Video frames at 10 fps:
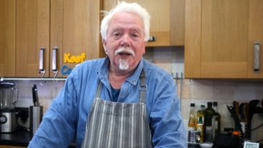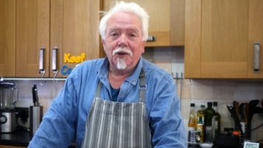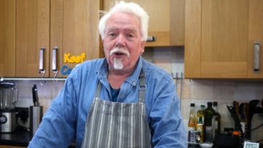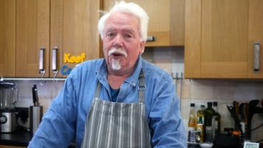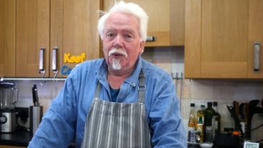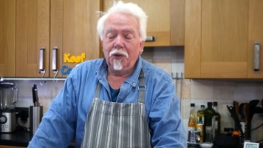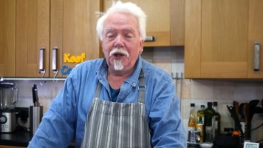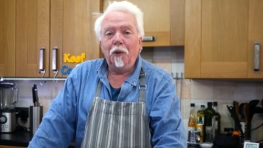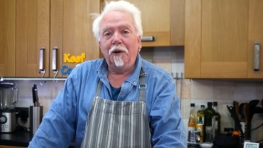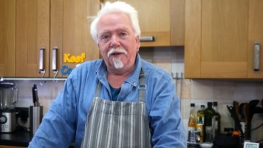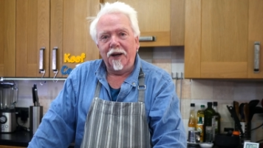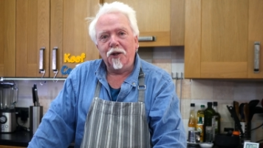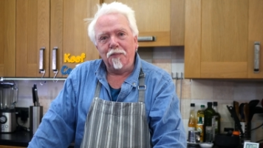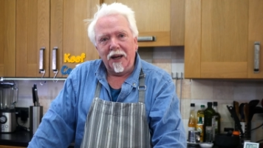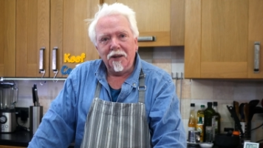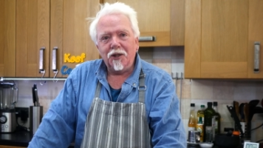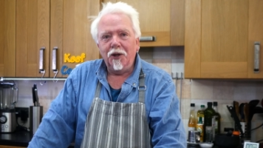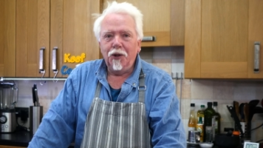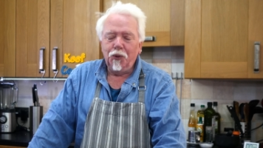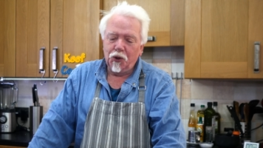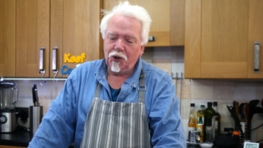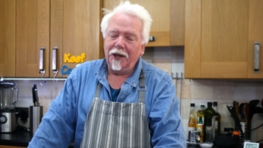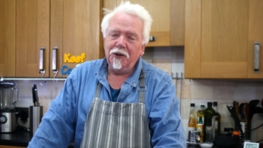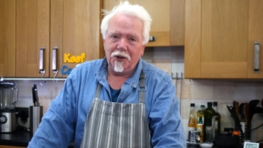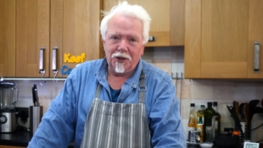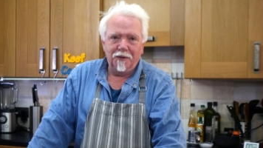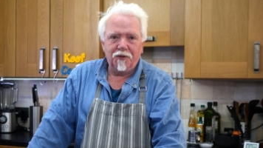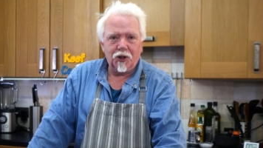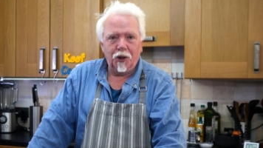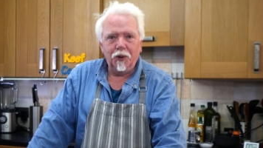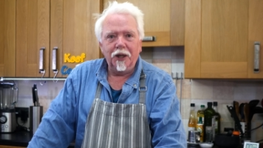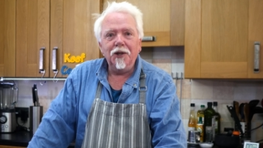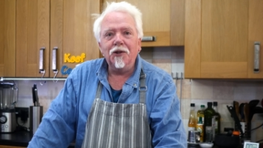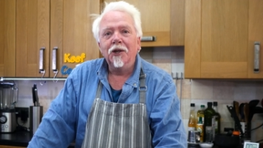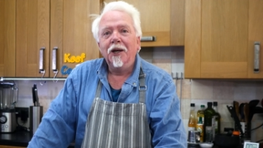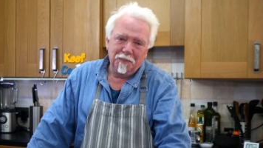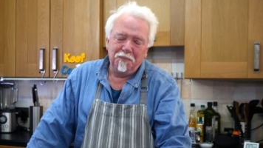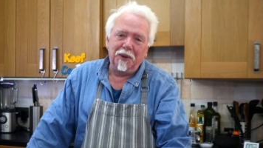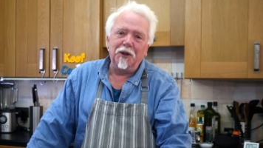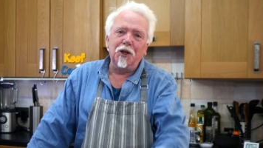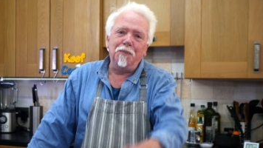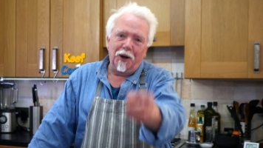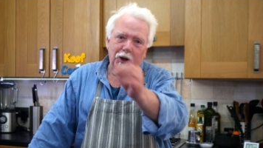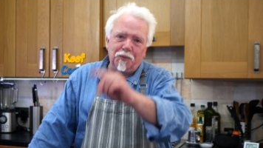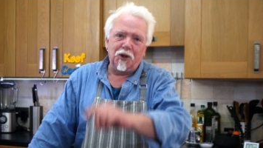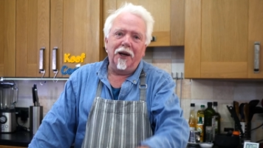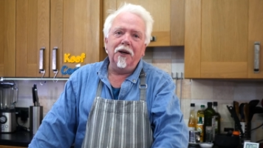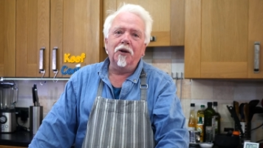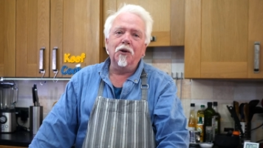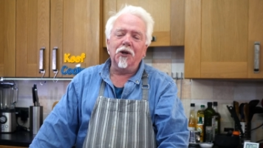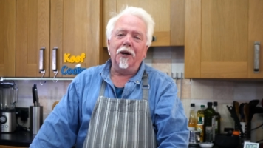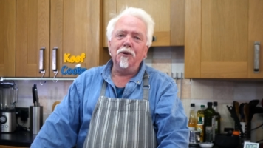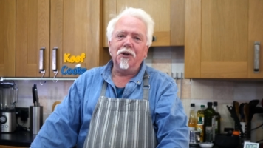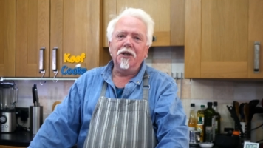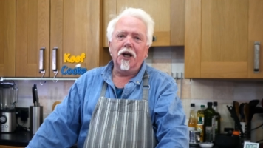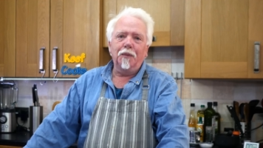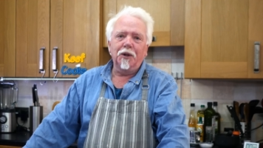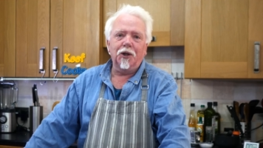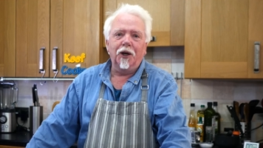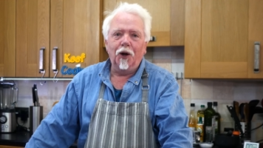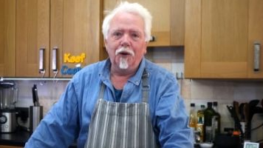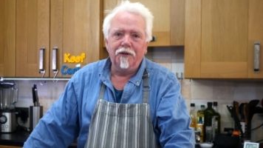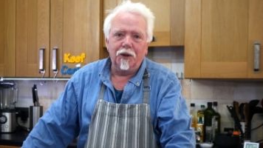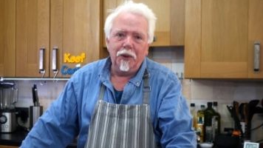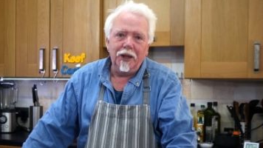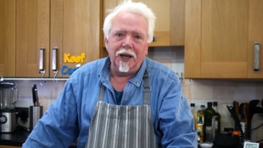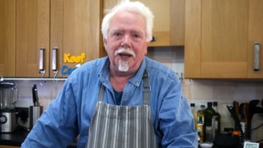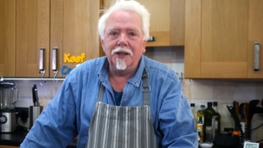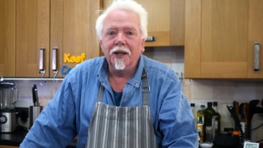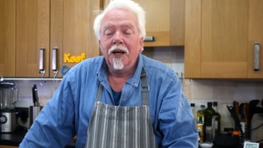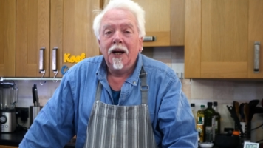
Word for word: So no offence meant, you sensitive Stokies, but this might upset you, because I was in Derbyshire over the weekend,